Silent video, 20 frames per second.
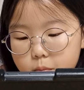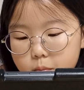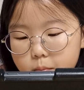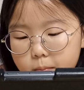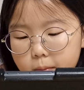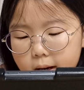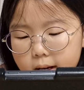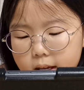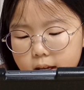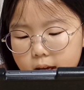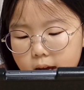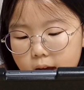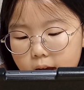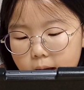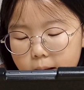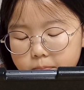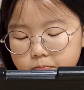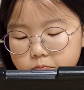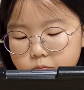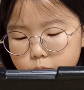
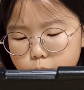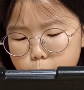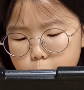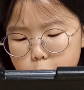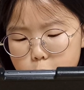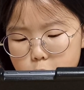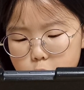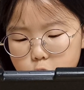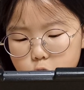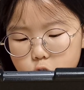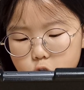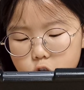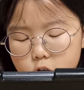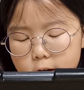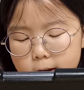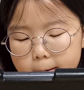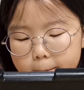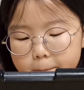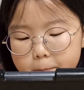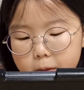Micah pushed
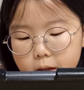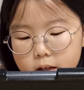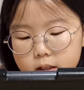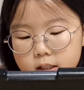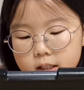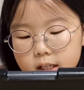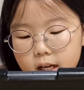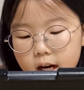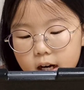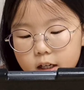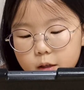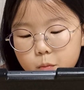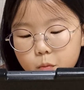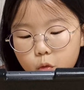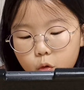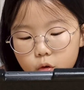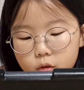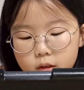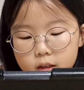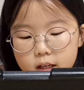aside
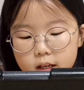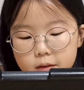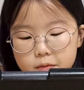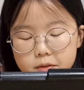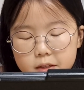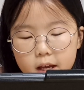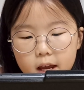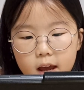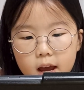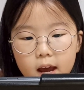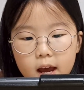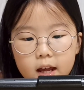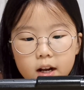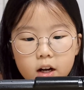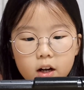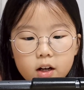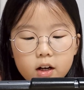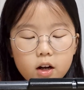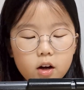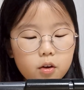more leaves and
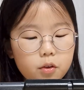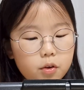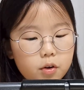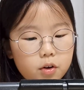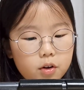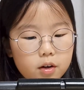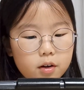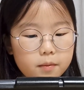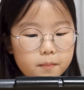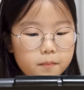another.